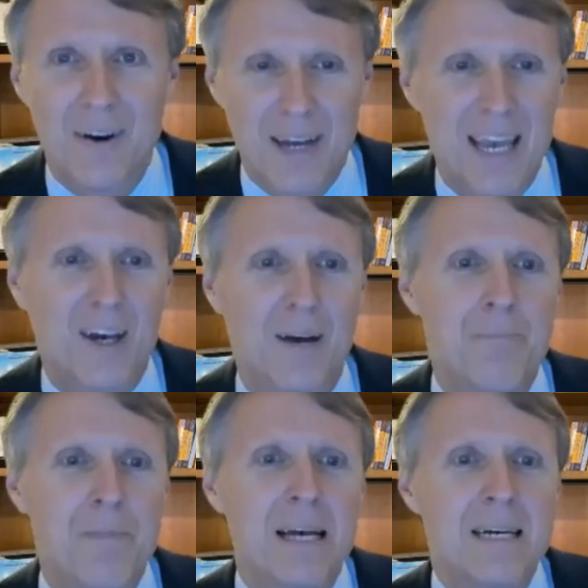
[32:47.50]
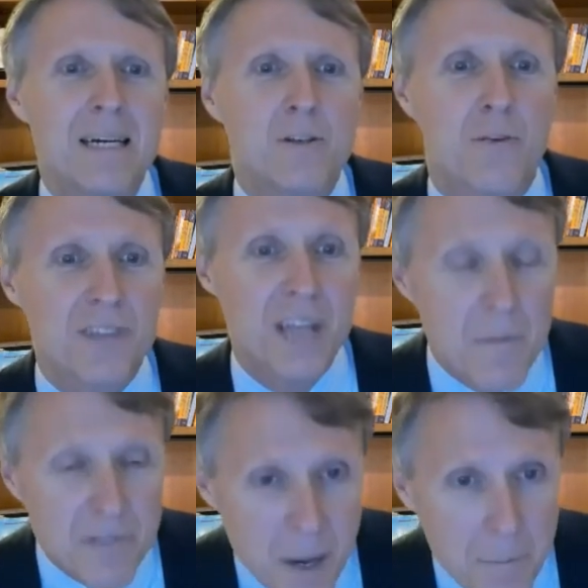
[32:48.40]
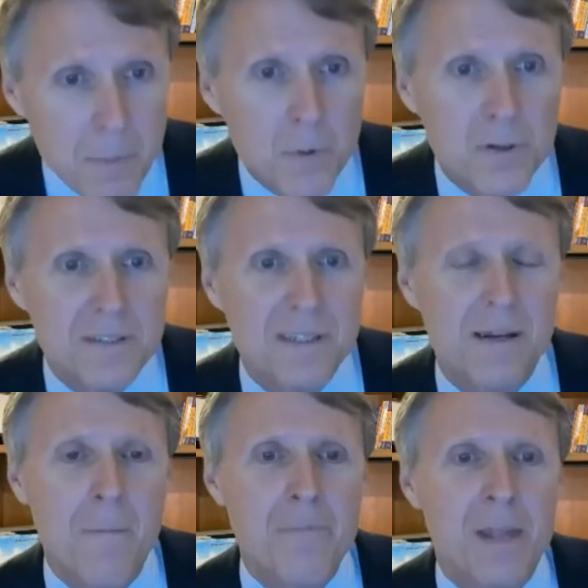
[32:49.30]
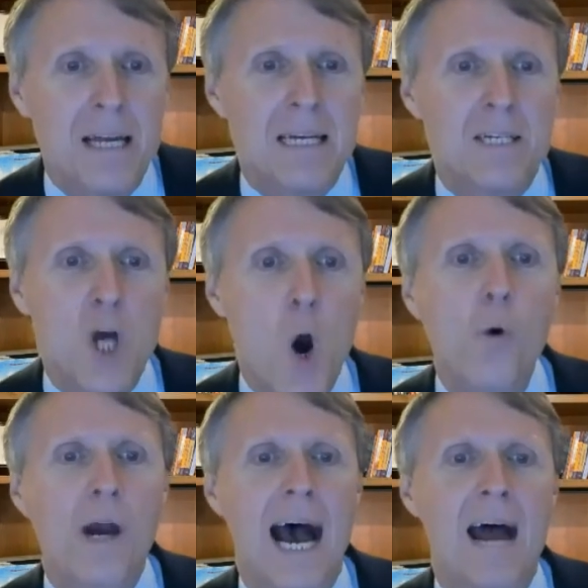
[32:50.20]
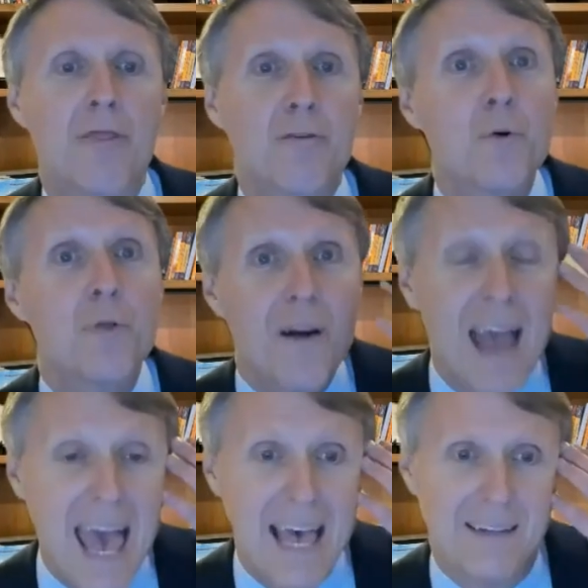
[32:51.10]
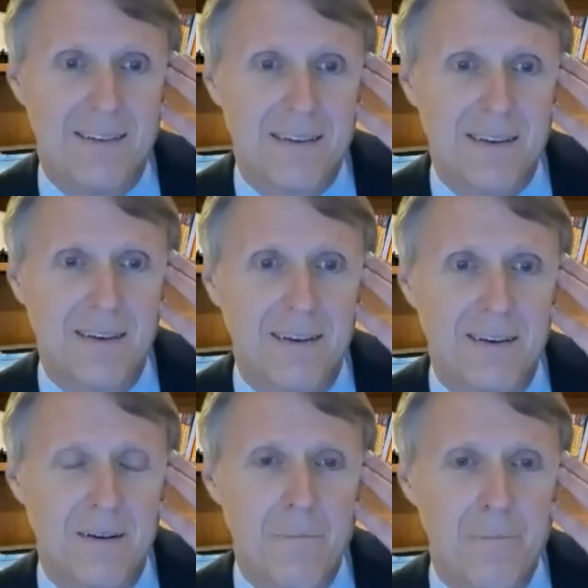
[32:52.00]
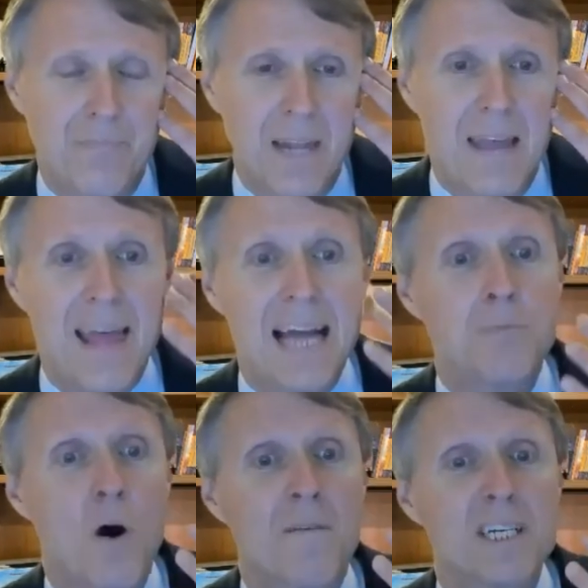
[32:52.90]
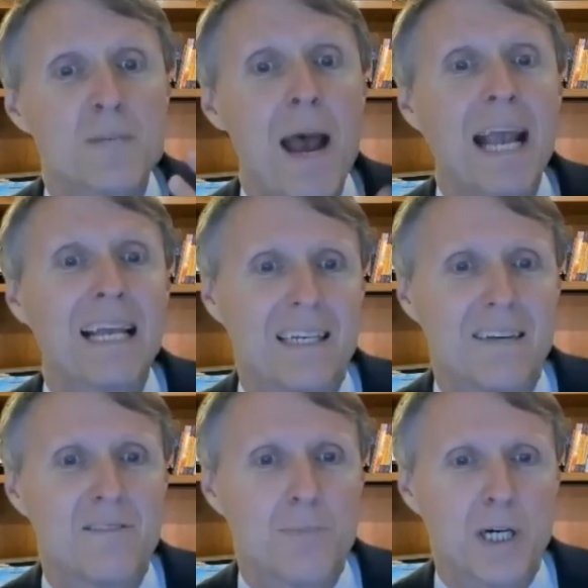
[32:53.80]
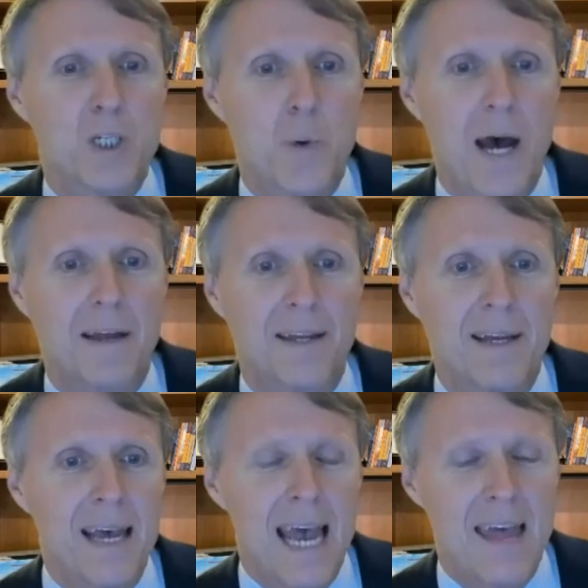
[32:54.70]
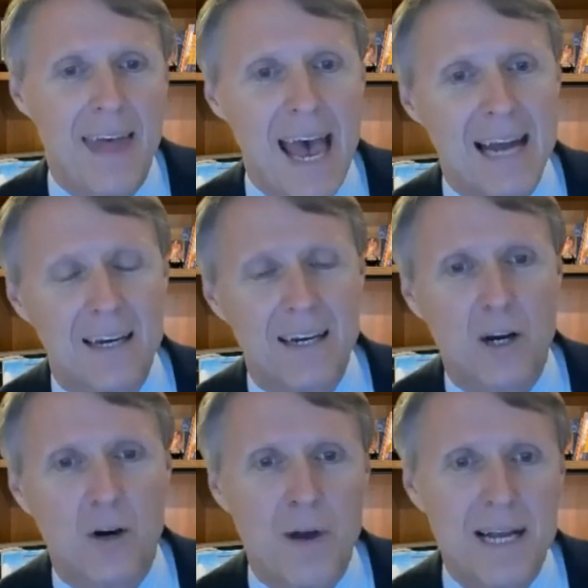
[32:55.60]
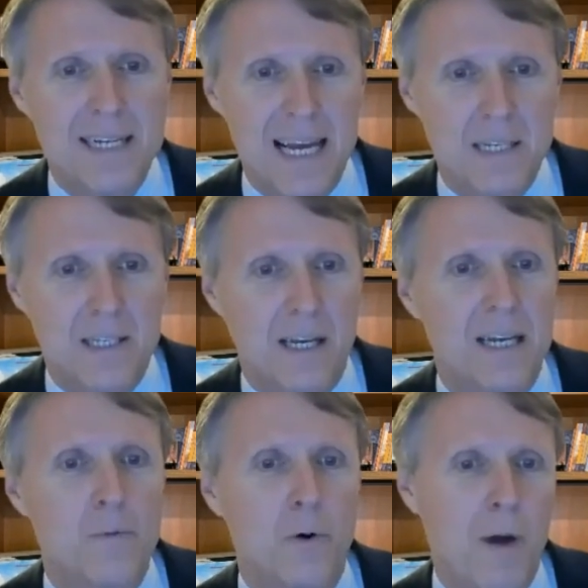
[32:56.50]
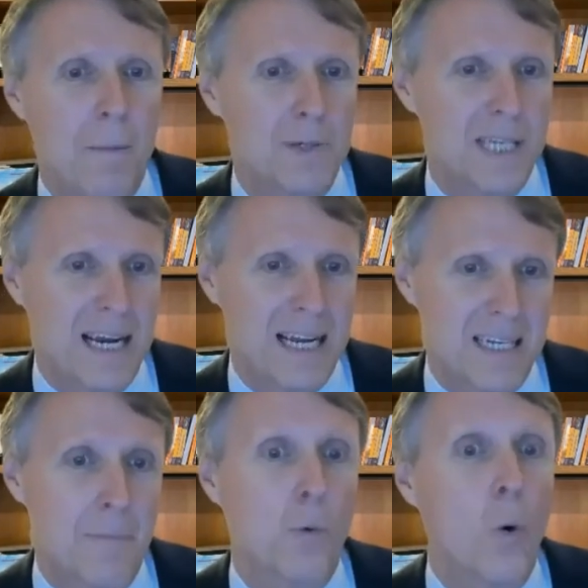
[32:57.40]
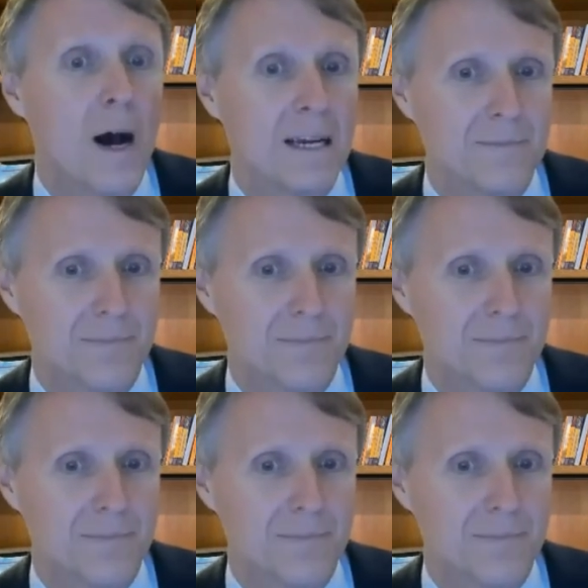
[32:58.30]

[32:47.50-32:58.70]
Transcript: Okay, good. So some some people know God through their heads, and that's more of a speculative spirituality. And that Corinne says will represent as number one.